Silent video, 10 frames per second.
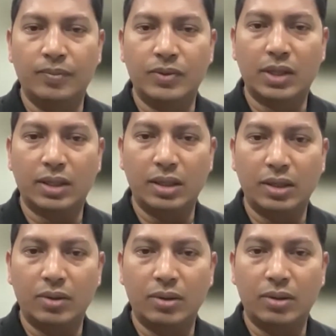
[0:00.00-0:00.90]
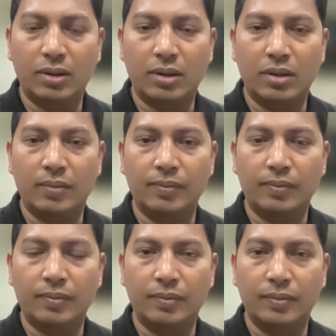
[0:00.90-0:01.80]
checking your
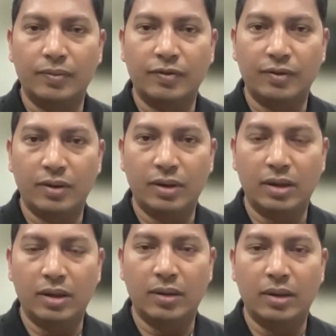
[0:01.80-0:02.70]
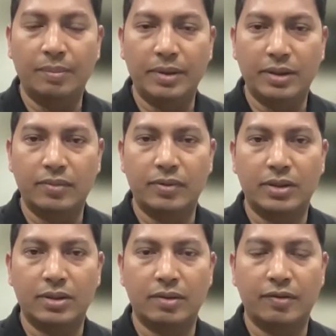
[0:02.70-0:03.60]
lipids, which
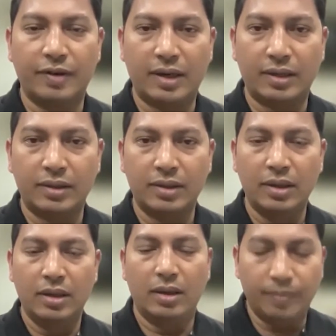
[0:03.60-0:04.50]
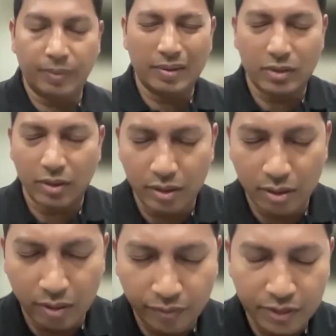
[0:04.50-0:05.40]
is fat,
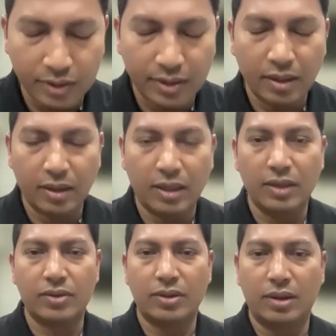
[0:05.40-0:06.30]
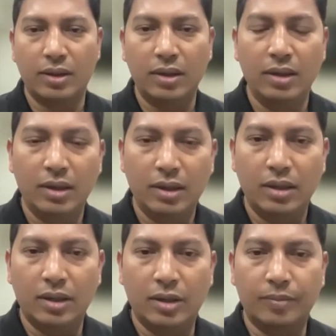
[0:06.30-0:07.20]
which is cholesterol,
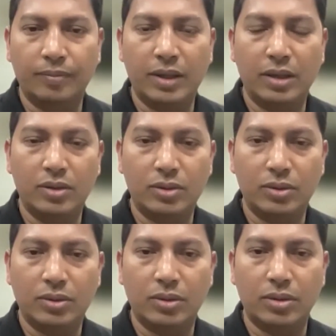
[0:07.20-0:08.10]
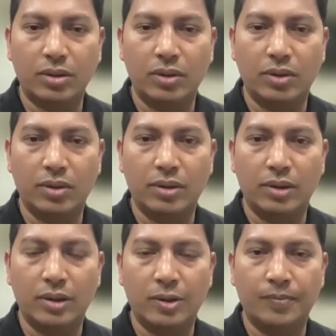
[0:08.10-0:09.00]
making sure you're
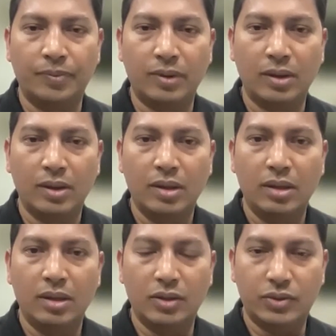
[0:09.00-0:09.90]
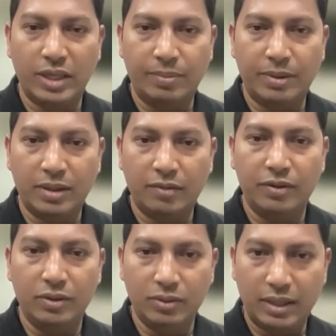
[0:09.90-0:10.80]
on treatment if
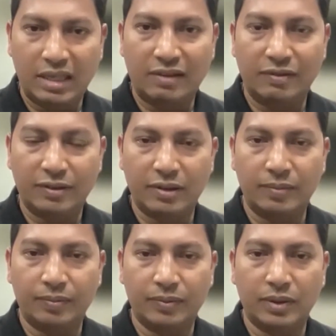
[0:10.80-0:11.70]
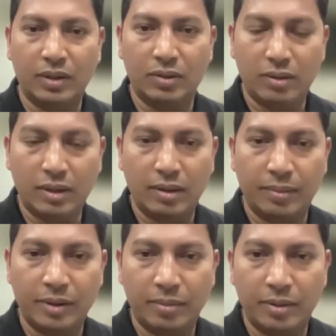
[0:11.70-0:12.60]
you do have,
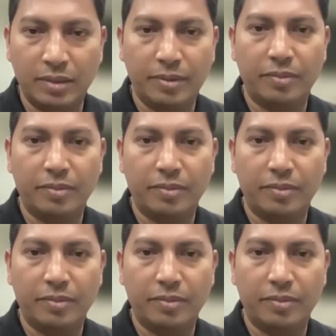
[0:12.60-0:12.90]
abnormal lipid